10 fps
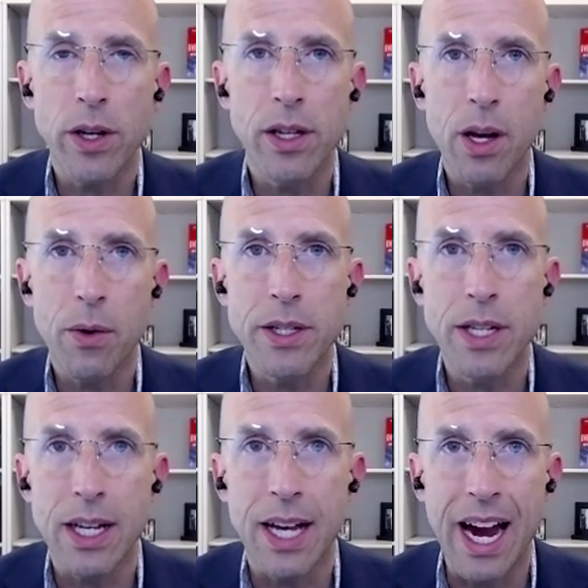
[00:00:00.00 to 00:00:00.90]
to the
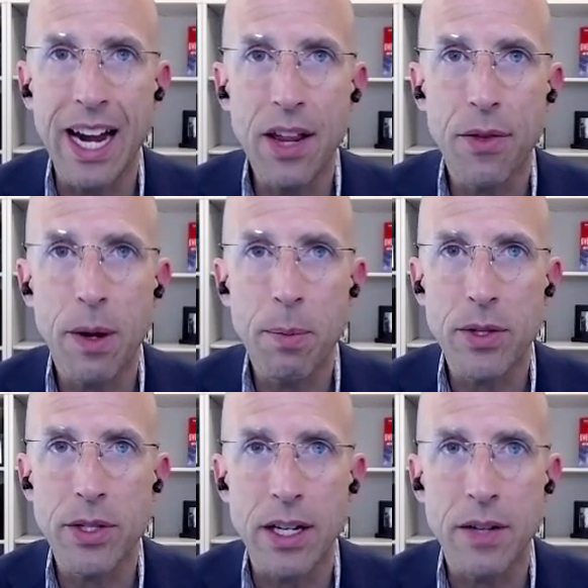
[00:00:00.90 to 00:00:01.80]
OECD,
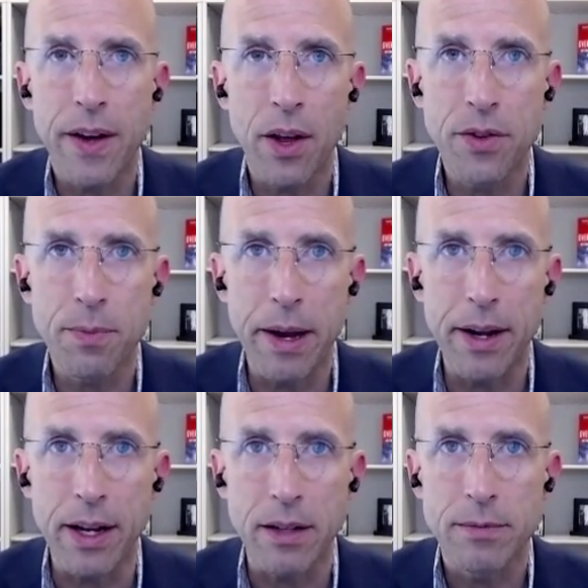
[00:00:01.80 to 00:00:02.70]
83% of health
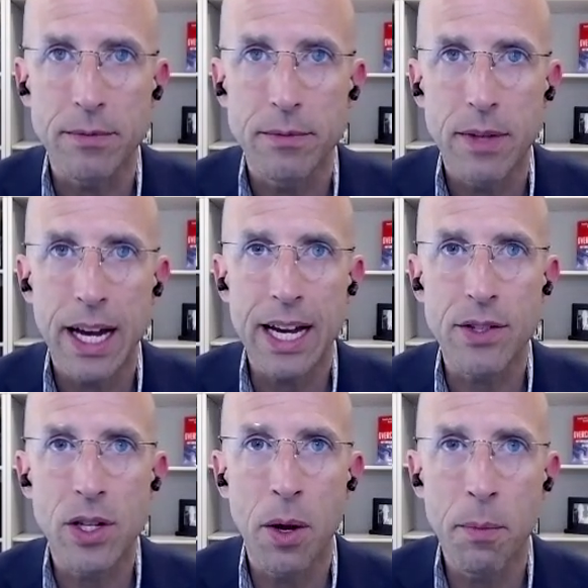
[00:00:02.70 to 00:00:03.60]
spending is
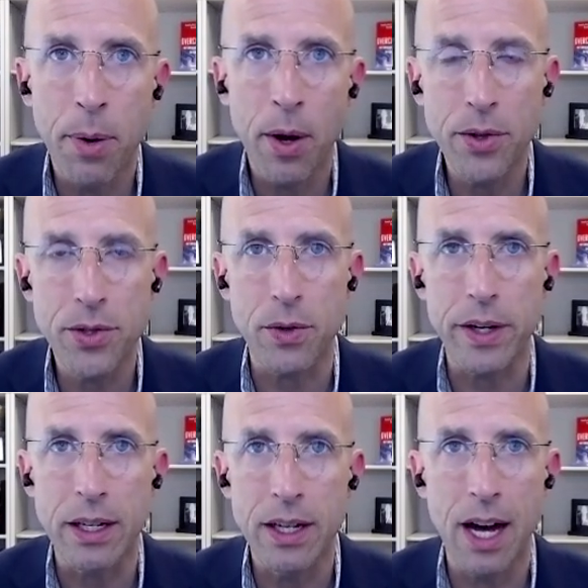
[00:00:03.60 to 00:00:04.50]

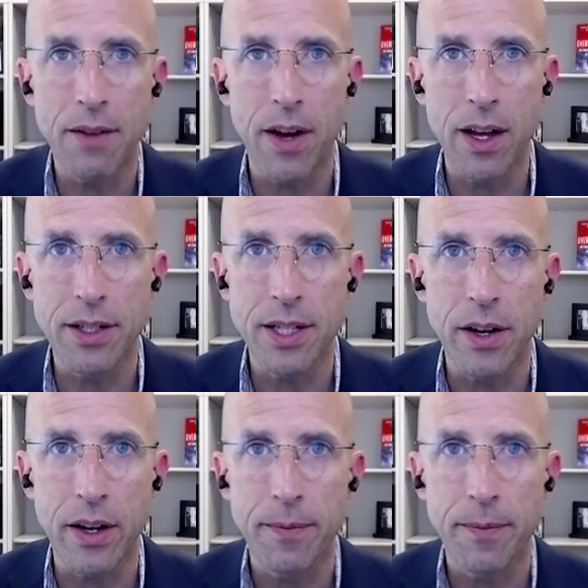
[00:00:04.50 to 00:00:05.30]
compulsory, not voluntary.